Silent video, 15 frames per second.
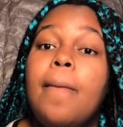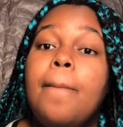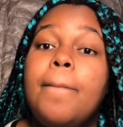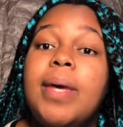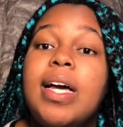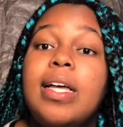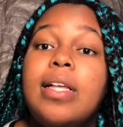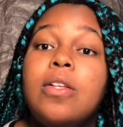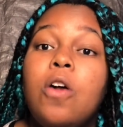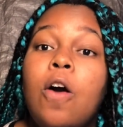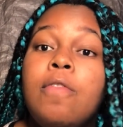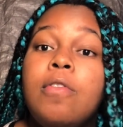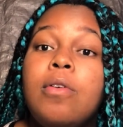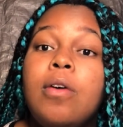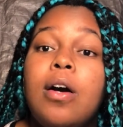But
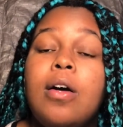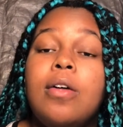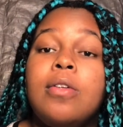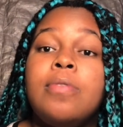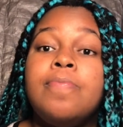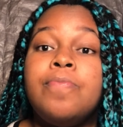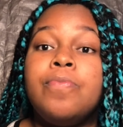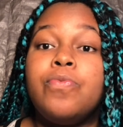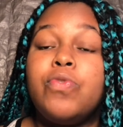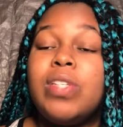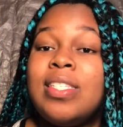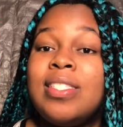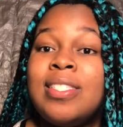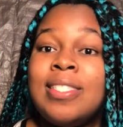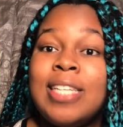overall,
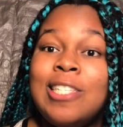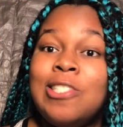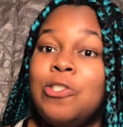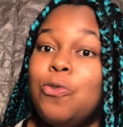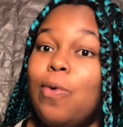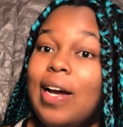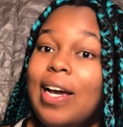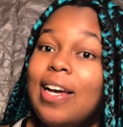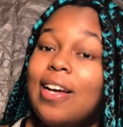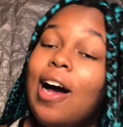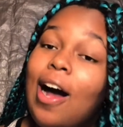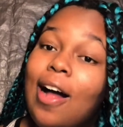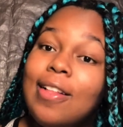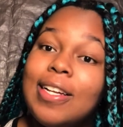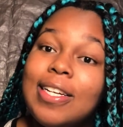just enjoy
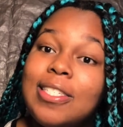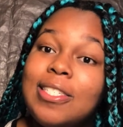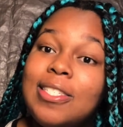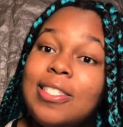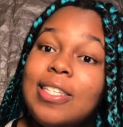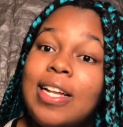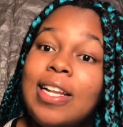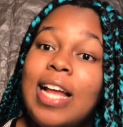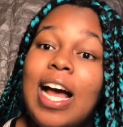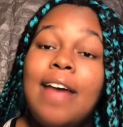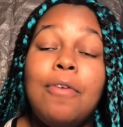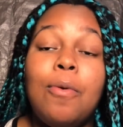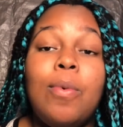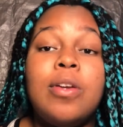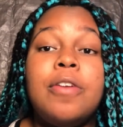college and have
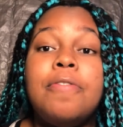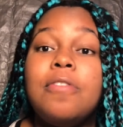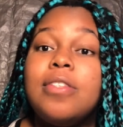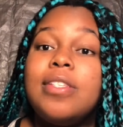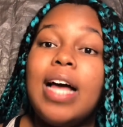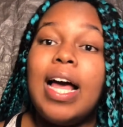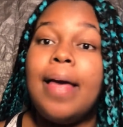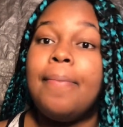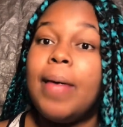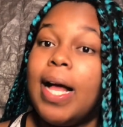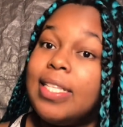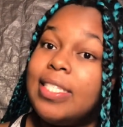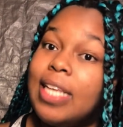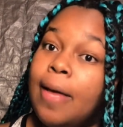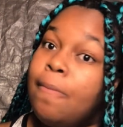a wonderful time
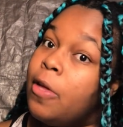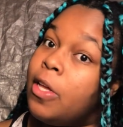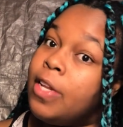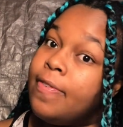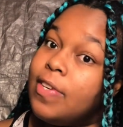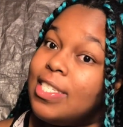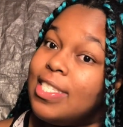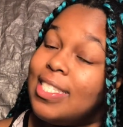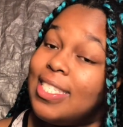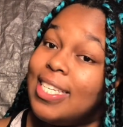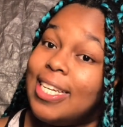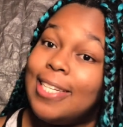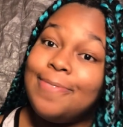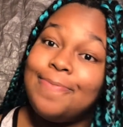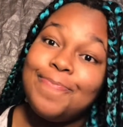at Temple
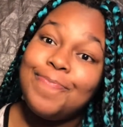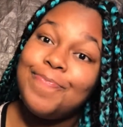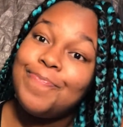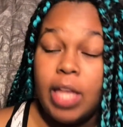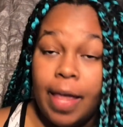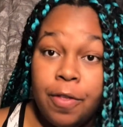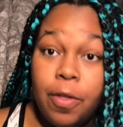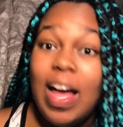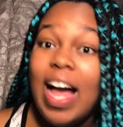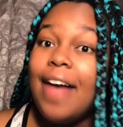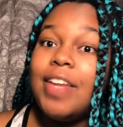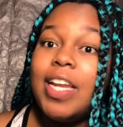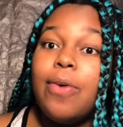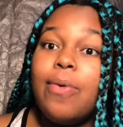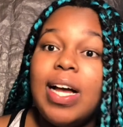University. If you have
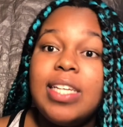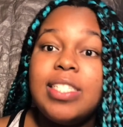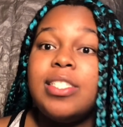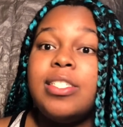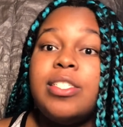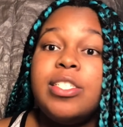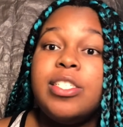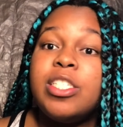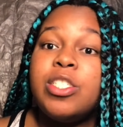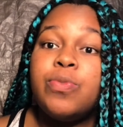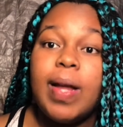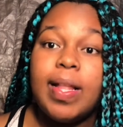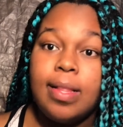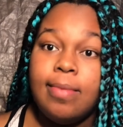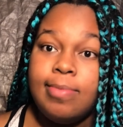any questions, just
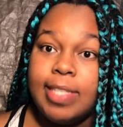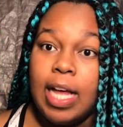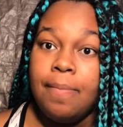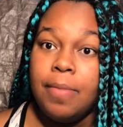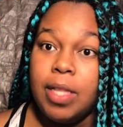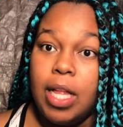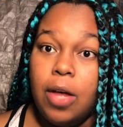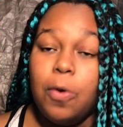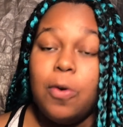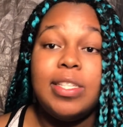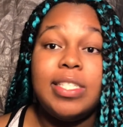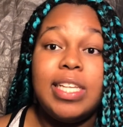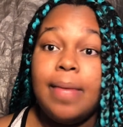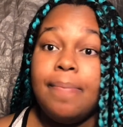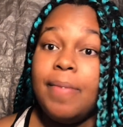write them down below or
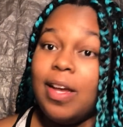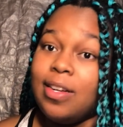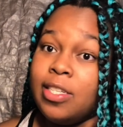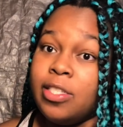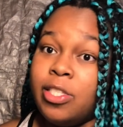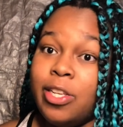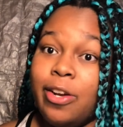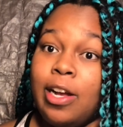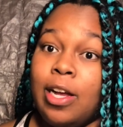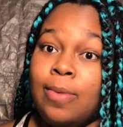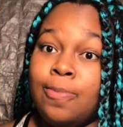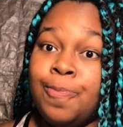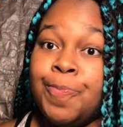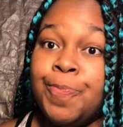DM me on Instagram.